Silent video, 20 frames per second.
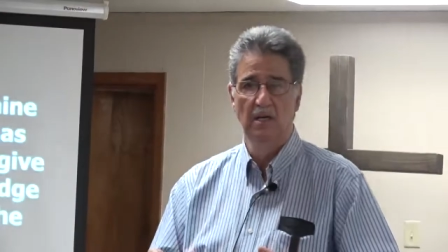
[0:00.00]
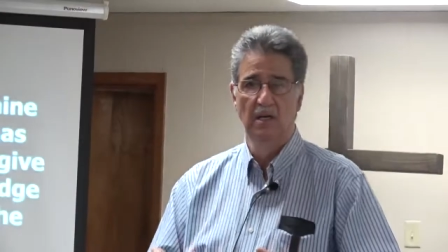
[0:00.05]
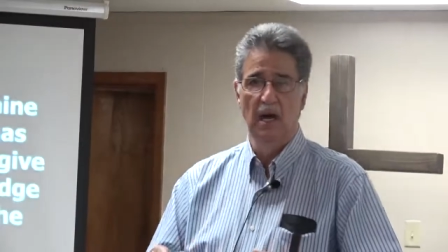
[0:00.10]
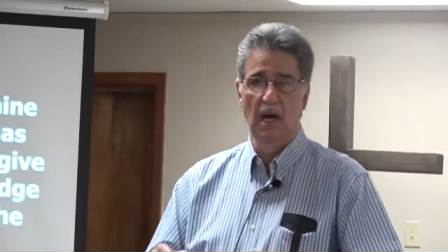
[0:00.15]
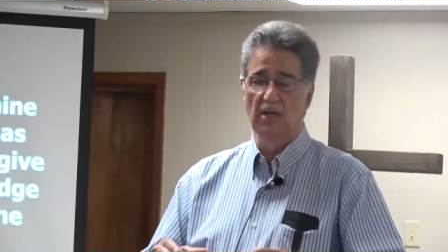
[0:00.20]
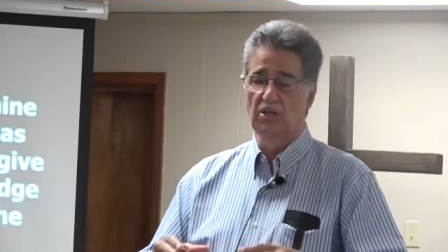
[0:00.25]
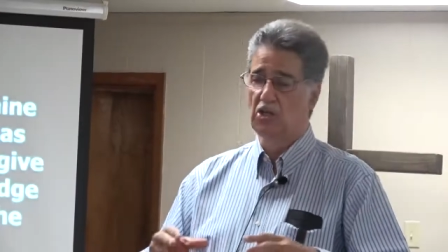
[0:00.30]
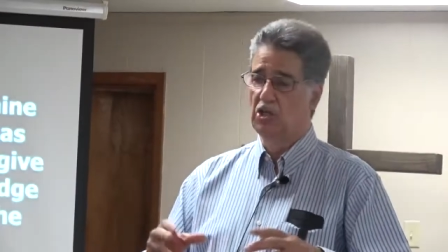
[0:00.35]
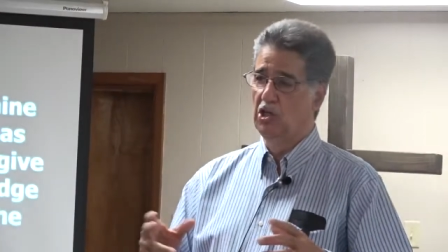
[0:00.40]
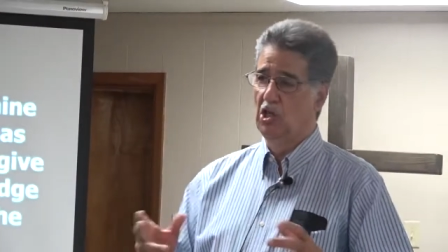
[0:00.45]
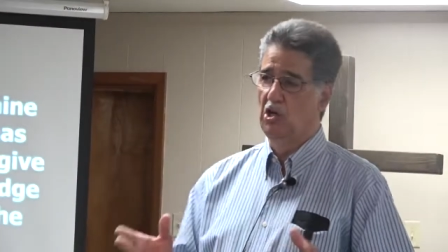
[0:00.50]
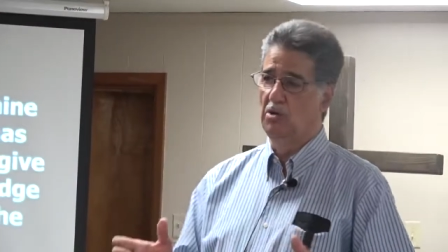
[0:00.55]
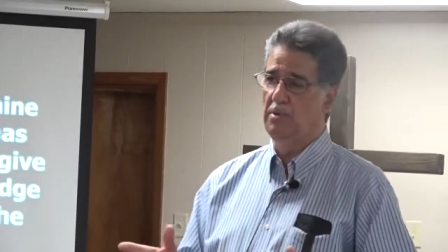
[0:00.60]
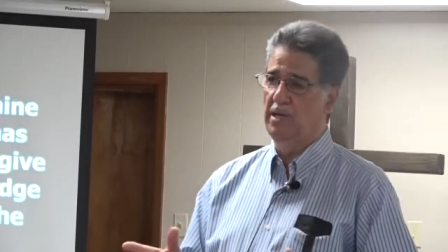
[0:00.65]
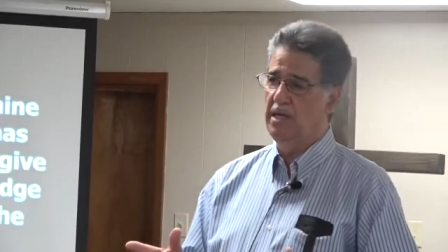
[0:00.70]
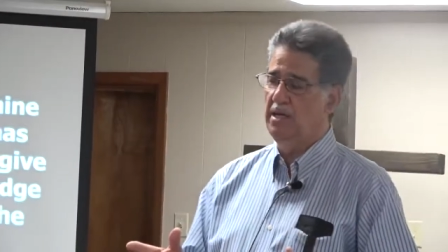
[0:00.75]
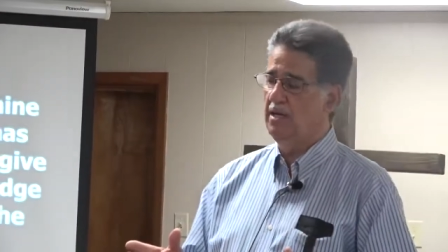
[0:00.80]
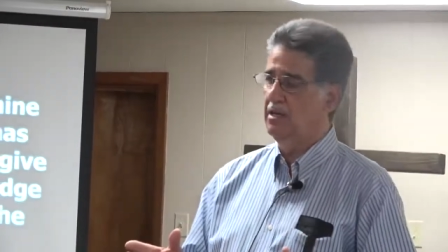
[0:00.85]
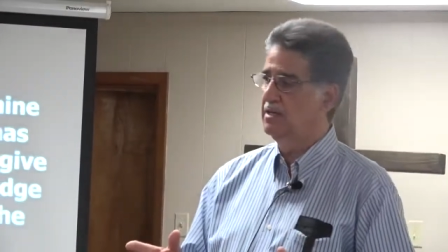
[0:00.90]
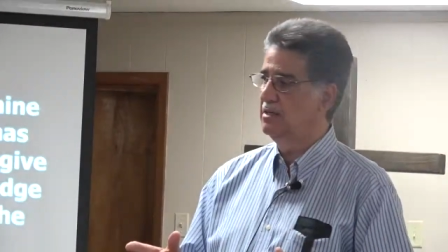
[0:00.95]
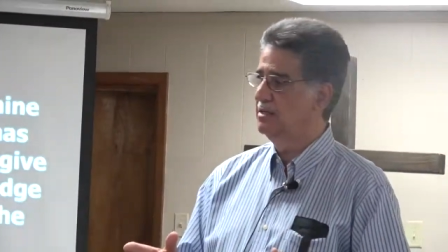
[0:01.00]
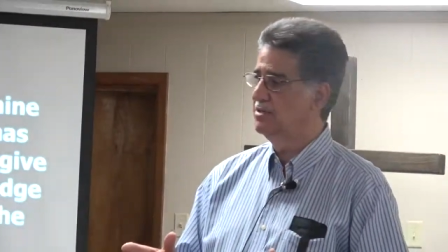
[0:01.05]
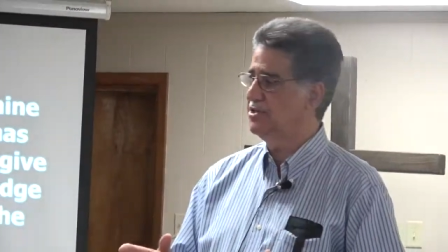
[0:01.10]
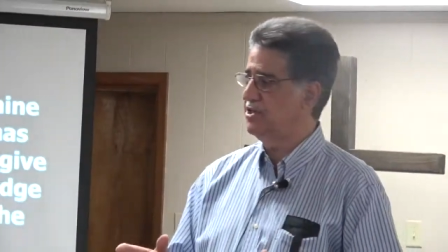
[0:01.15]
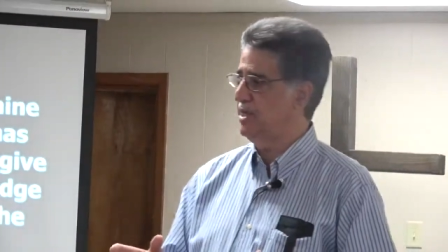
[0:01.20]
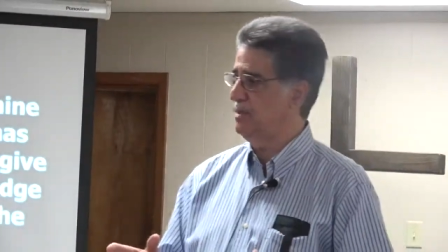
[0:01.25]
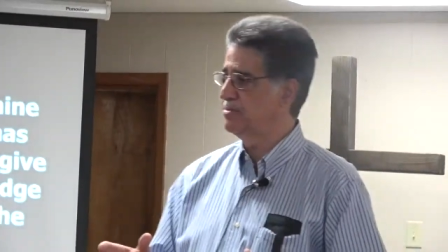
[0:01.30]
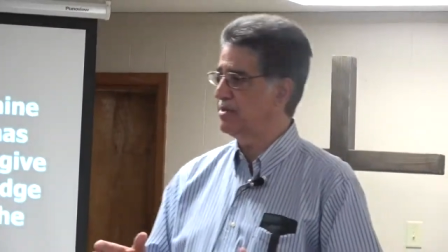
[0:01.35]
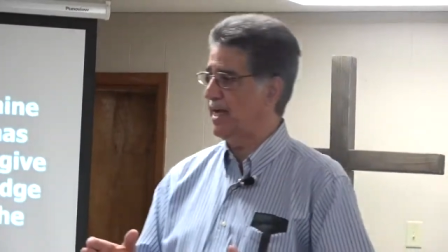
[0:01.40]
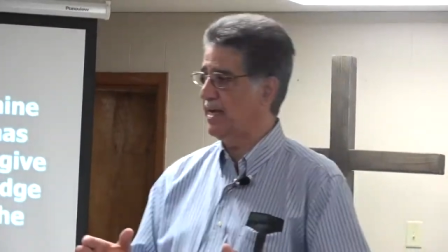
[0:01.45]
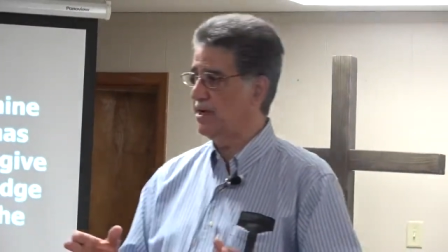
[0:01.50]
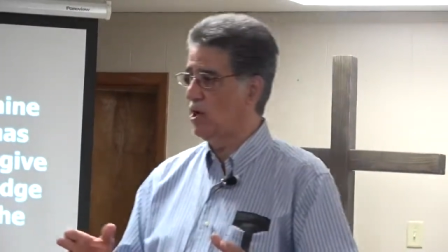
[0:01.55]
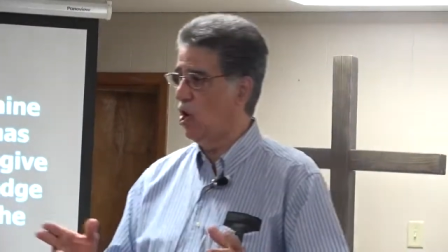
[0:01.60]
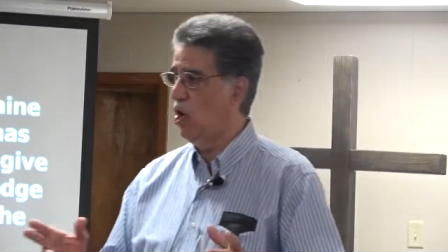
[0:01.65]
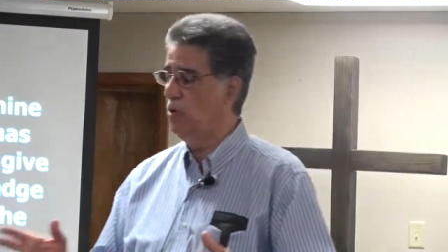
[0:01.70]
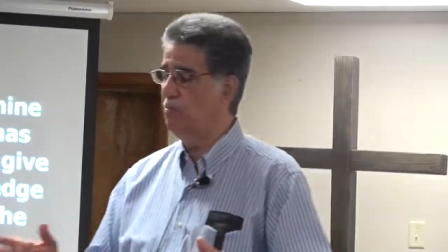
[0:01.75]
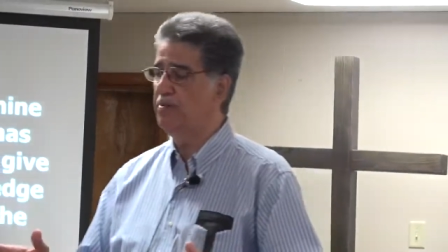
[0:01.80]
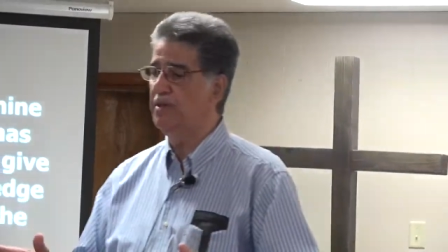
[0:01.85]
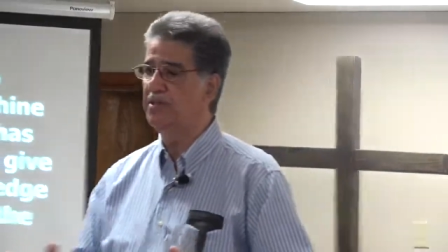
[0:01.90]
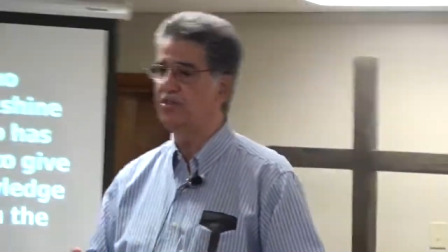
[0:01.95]
a gloomy, seems like
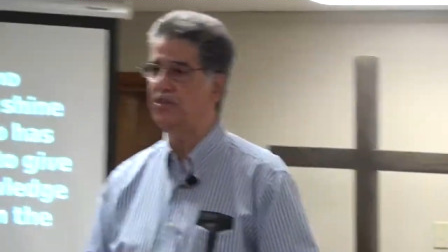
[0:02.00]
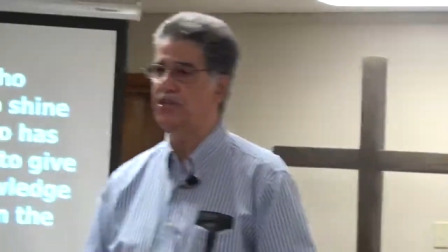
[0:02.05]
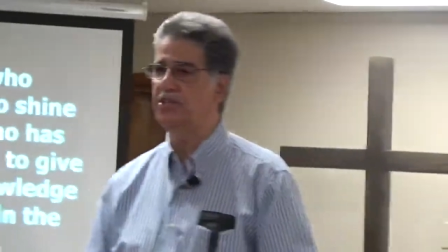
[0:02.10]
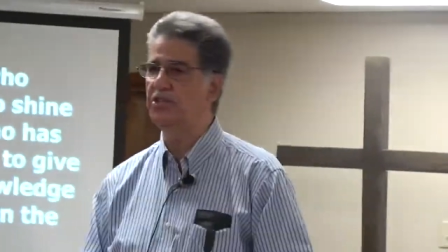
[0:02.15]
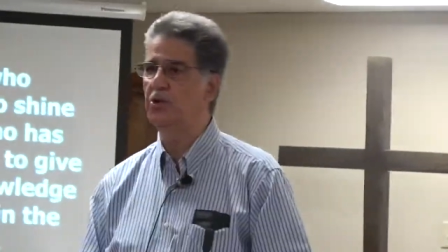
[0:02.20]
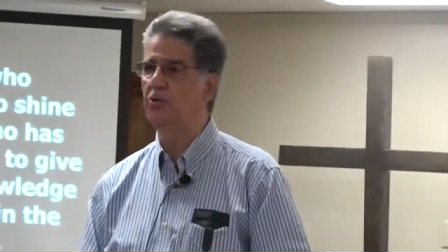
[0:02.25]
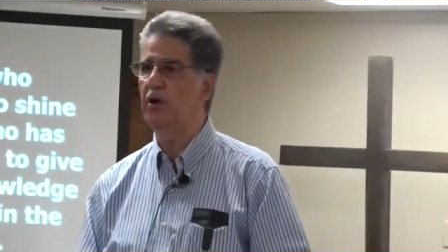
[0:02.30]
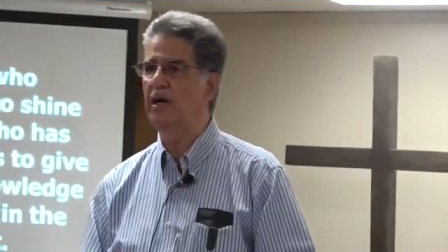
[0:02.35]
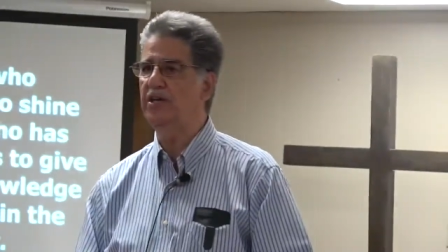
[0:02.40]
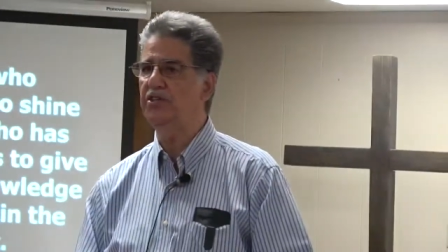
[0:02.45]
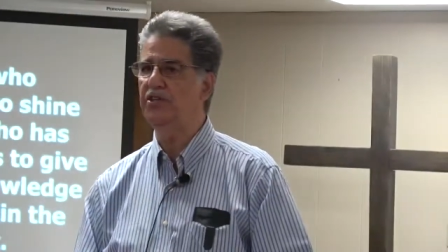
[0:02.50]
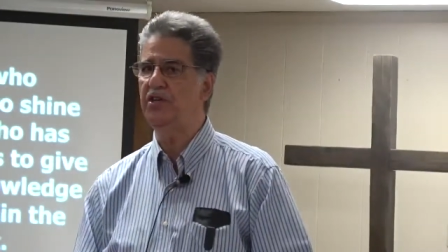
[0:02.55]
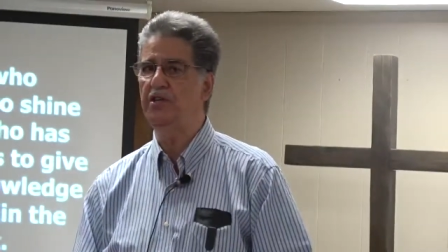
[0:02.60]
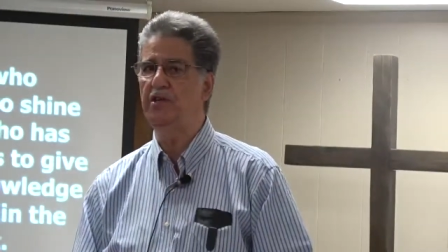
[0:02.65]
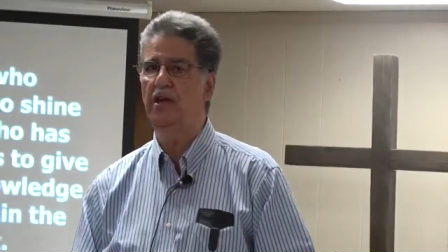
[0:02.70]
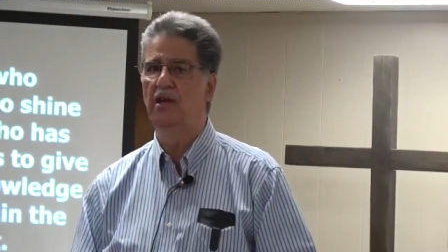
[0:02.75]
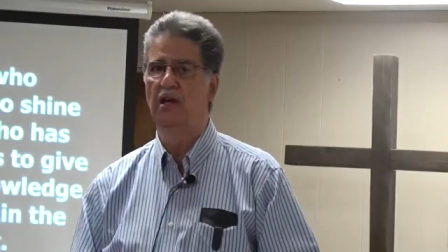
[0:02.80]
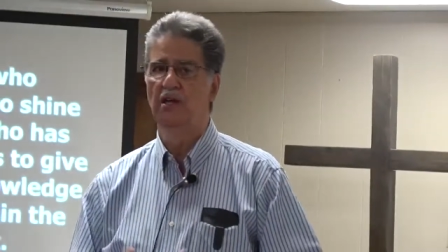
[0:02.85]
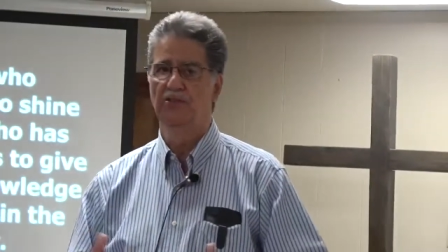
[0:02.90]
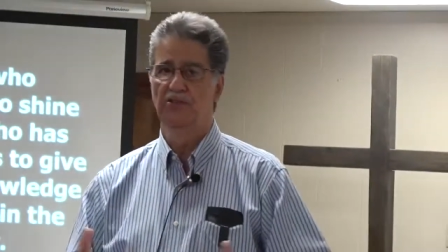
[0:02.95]
hopeless situation,